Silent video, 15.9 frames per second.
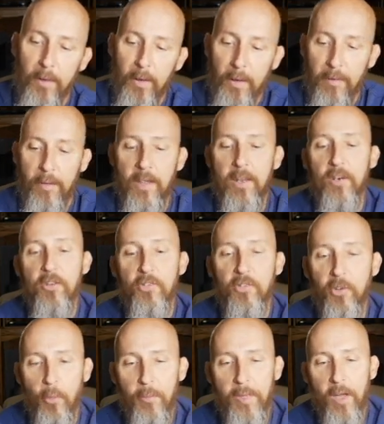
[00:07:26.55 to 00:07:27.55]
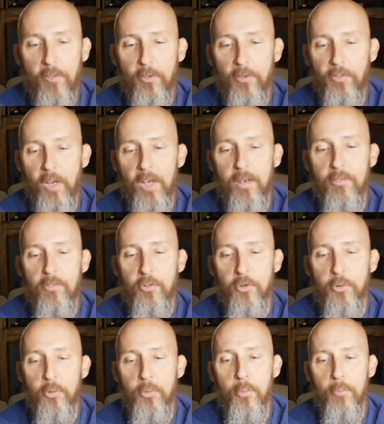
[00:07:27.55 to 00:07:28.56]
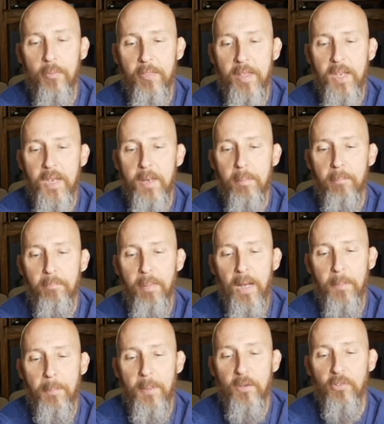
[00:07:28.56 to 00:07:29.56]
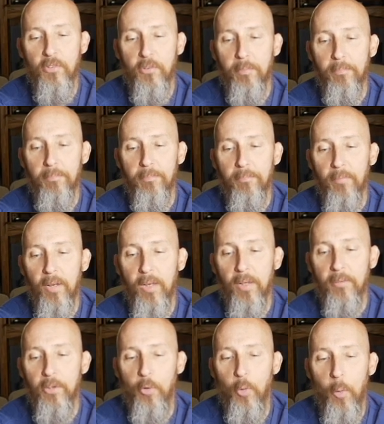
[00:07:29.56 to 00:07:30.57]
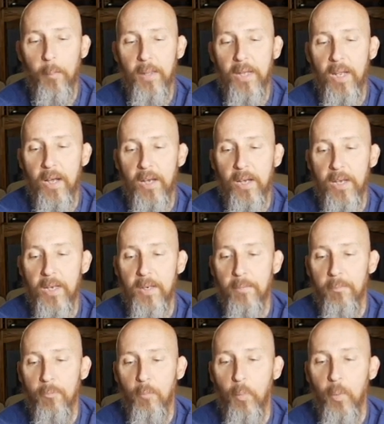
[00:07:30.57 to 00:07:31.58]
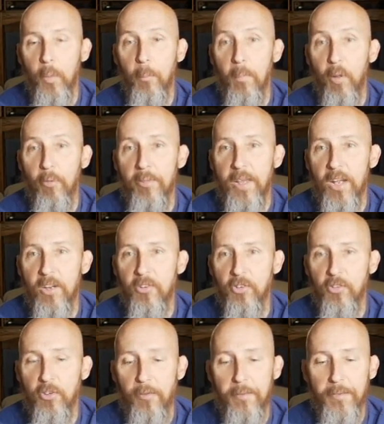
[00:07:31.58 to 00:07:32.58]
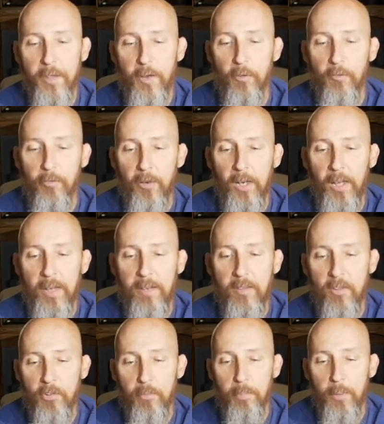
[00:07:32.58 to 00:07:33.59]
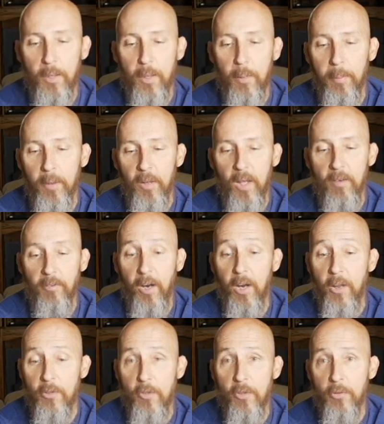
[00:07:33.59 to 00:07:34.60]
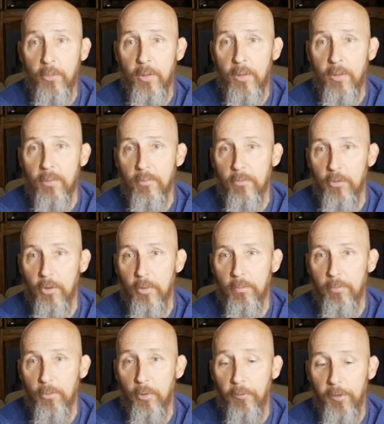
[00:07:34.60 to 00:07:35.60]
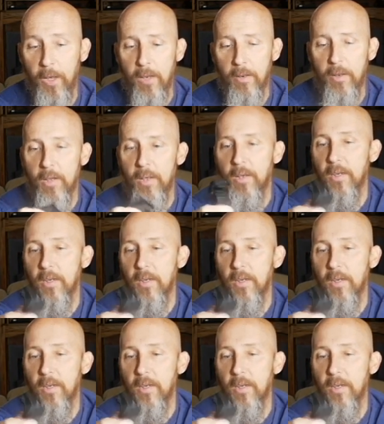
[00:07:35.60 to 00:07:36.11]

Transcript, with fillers: And then sew the other side to the back piece. Normally I will melt the edges so that they don't fray like this, but apparently I forgot to do this one, so don't forget.